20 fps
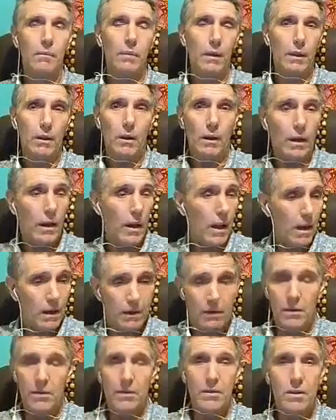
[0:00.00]
But
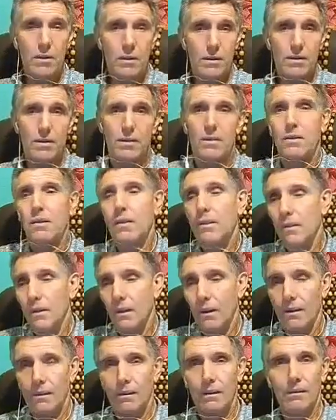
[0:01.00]
again, this is
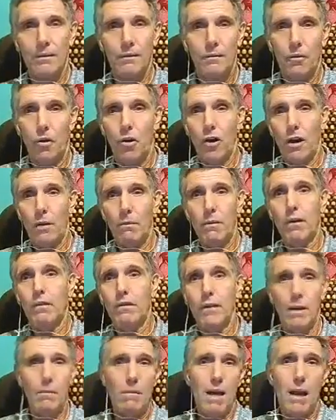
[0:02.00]
for her
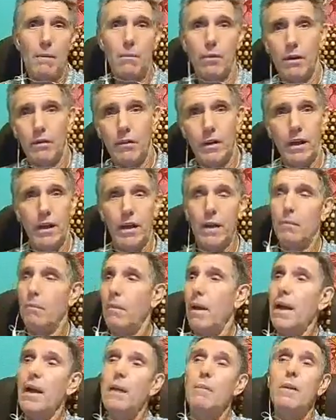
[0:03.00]
birthday, my birthday,
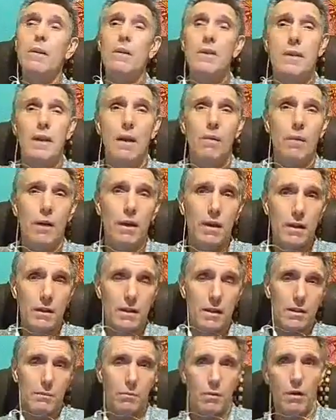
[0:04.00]
and maybe somebody
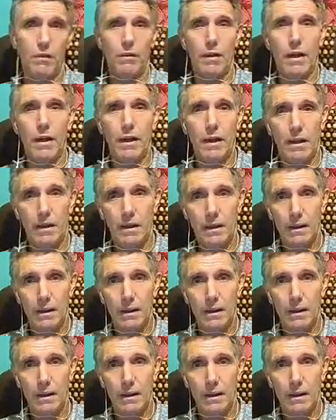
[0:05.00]
else's birthday.